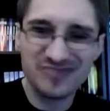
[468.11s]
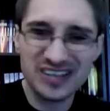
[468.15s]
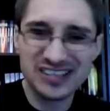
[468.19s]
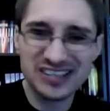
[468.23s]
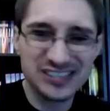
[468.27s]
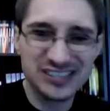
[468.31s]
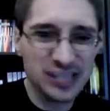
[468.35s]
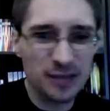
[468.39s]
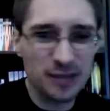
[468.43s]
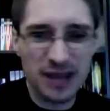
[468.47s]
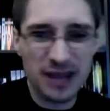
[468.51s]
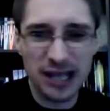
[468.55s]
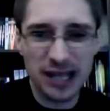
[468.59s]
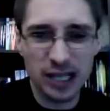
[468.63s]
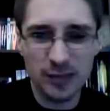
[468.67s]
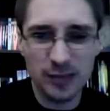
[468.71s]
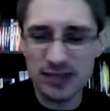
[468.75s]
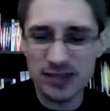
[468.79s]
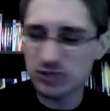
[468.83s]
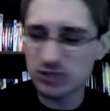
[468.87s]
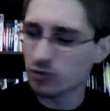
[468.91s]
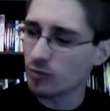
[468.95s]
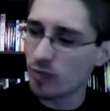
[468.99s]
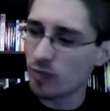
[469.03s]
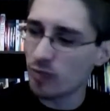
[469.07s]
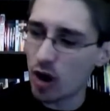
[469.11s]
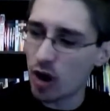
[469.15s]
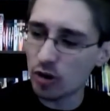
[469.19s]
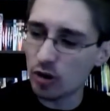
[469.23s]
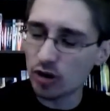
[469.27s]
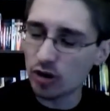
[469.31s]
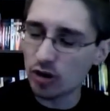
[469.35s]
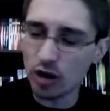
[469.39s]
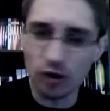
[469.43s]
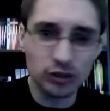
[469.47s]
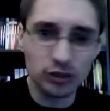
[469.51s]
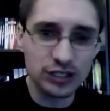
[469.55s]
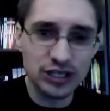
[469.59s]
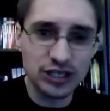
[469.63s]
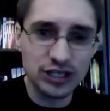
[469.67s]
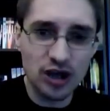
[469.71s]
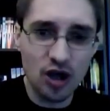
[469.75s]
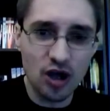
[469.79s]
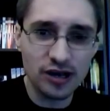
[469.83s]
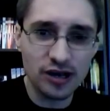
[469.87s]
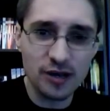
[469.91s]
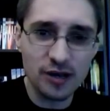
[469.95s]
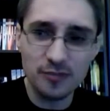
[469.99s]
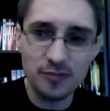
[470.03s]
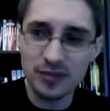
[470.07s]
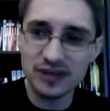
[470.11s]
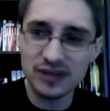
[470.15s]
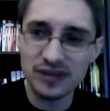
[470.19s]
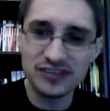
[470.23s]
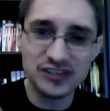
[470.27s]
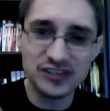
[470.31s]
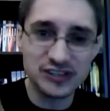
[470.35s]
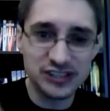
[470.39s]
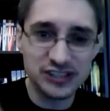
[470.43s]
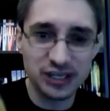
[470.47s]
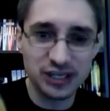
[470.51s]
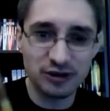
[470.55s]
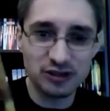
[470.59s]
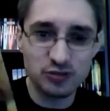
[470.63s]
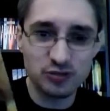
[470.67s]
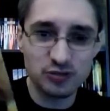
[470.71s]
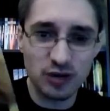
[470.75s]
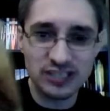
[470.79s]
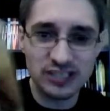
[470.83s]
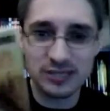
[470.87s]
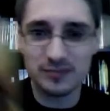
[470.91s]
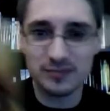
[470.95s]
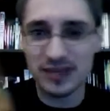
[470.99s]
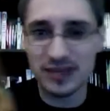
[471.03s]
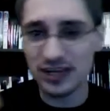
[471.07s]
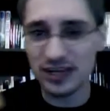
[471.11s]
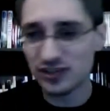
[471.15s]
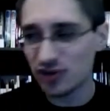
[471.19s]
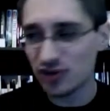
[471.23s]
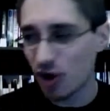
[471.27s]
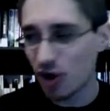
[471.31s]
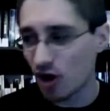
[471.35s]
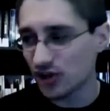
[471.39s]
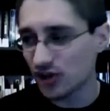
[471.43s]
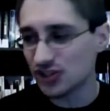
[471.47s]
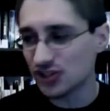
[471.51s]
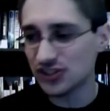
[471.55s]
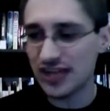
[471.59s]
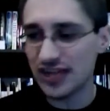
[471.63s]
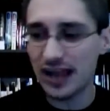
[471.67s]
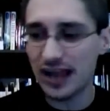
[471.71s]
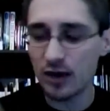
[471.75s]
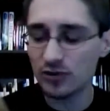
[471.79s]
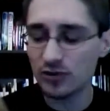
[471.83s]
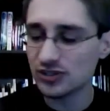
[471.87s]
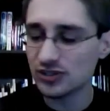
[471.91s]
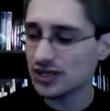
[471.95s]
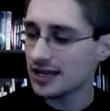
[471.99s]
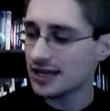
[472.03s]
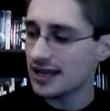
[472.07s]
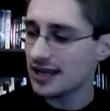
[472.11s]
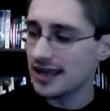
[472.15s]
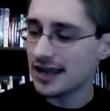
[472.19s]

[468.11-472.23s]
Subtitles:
Some elements were borrowed early on, but the series winds up being tossed out,